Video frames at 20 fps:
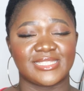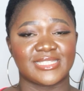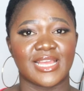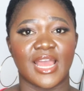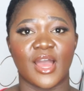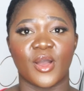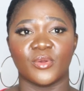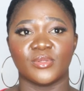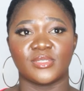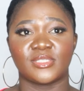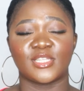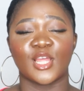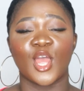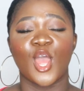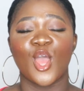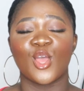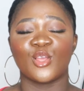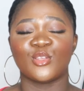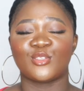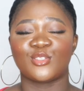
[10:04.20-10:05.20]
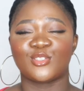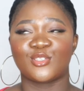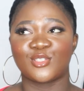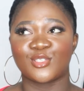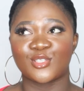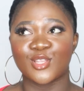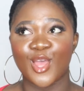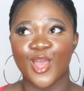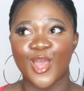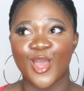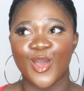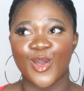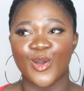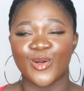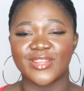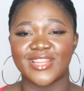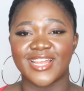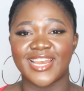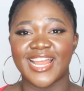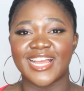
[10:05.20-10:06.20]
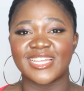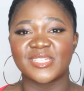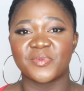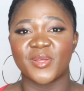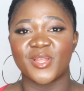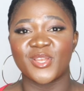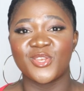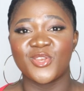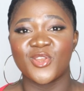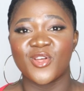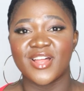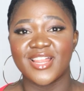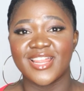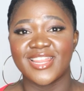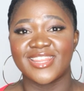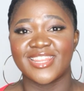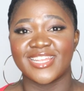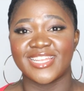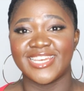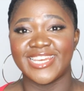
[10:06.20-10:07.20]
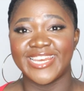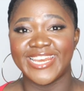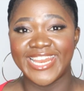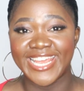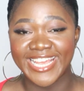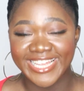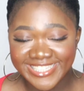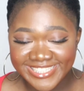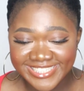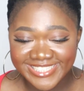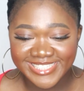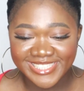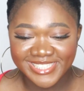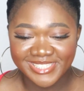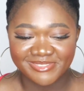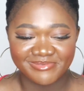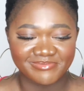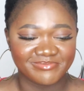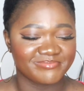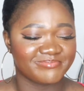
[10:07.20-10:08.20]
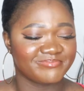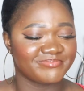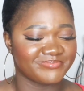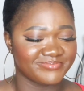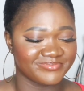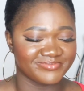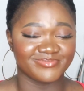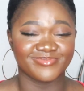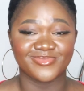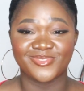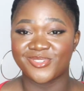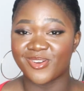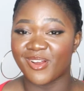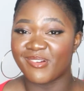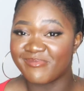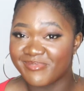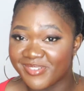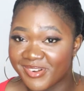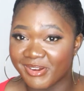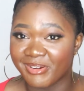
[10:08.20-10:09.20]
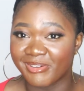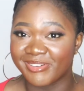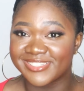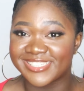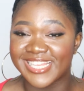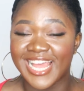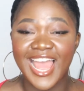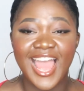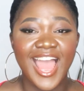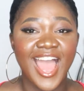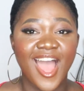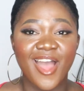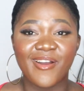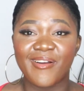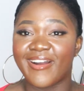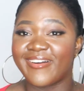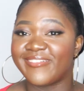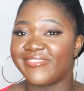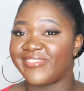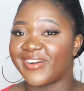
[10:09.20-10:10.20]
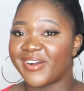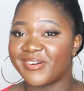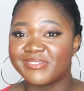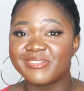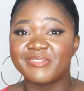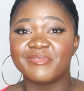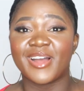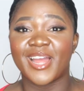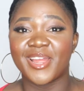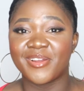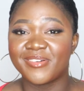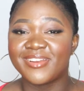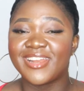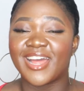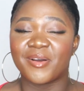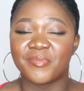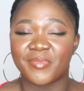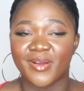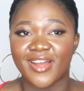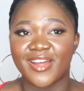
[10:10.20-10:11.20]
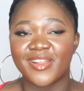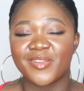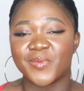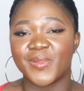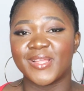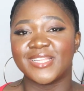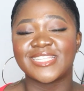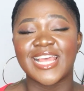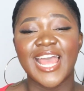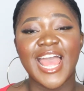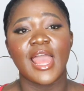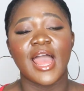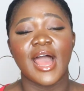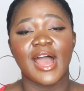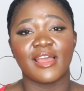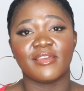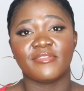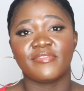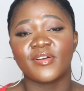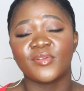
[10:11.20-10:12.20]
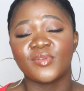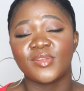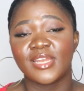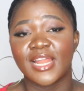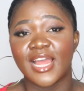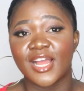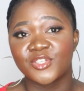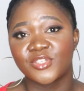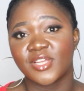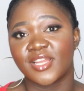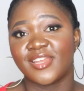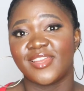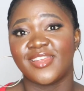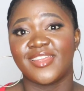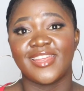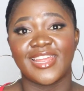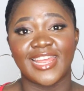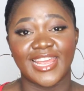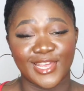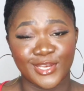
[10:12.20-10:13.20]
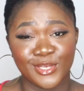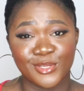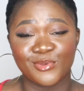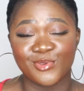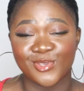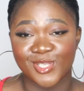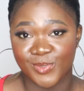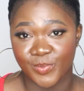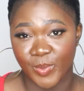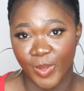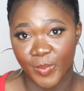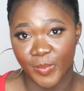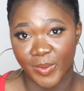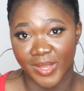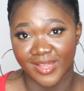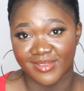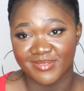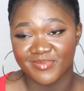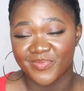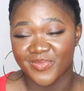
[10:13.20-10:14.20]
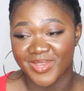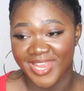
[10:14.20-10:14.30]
Scout. So the last but not the least, drum rolls, how I found my own apartment. I found it actually in the newspaper.